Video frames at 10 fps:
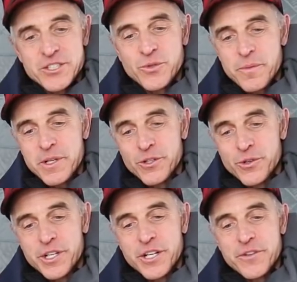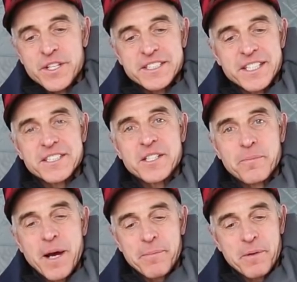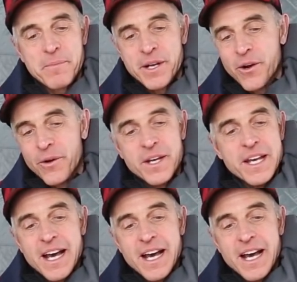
swimming lure here. This is the puppet minnow.